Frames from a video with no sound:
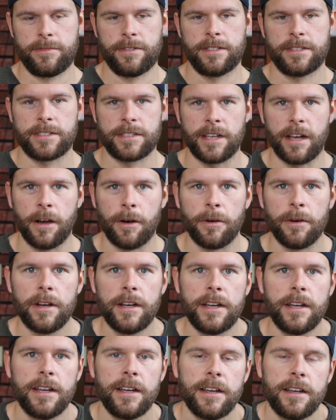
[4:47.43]
So,
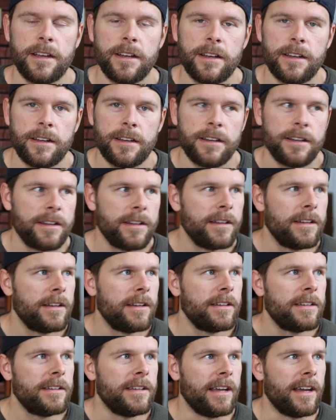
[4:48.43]

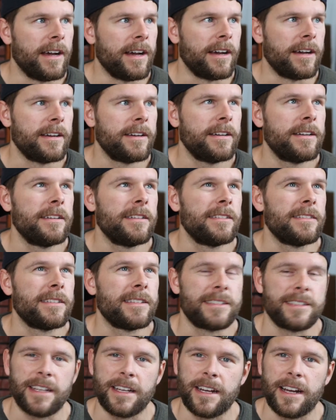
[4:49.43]
yeah.
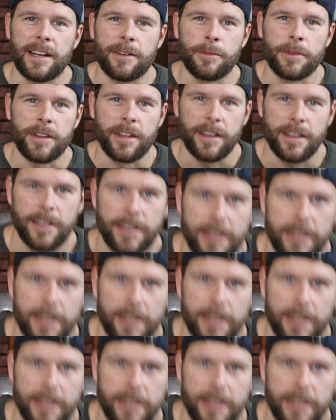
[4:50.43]
Let's get on with it.